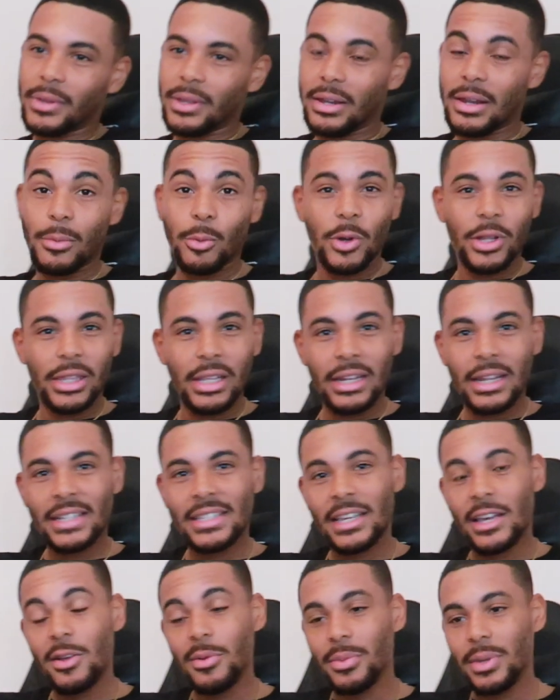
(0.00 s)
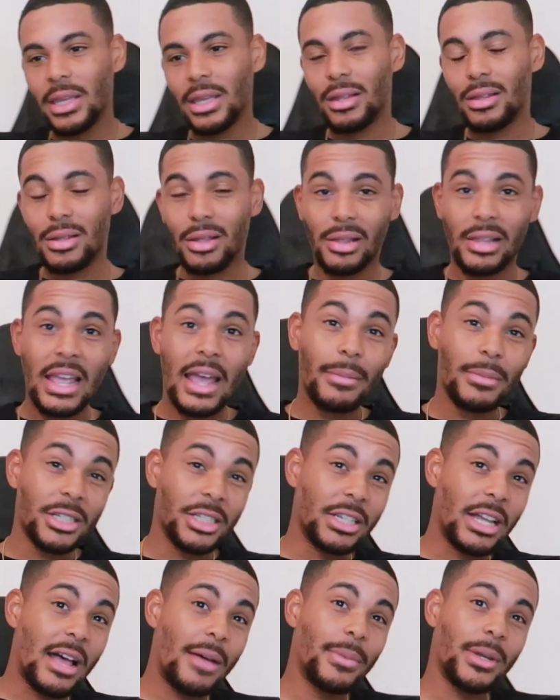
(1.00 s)
number one thing they tell me is
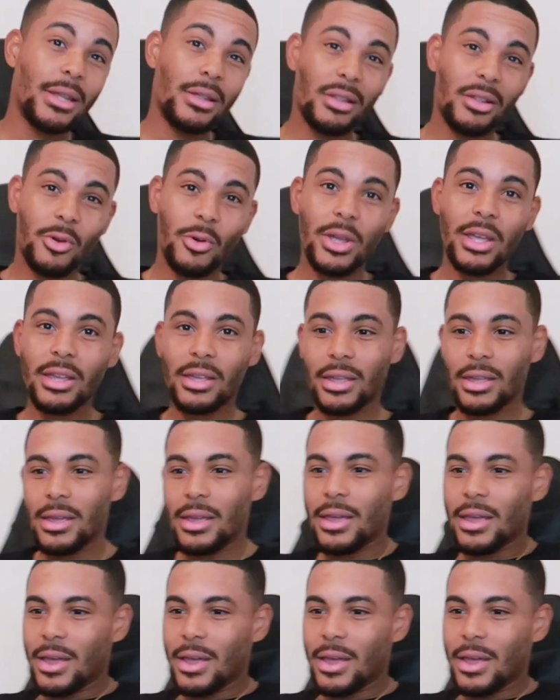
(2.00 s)
establish dominance quick,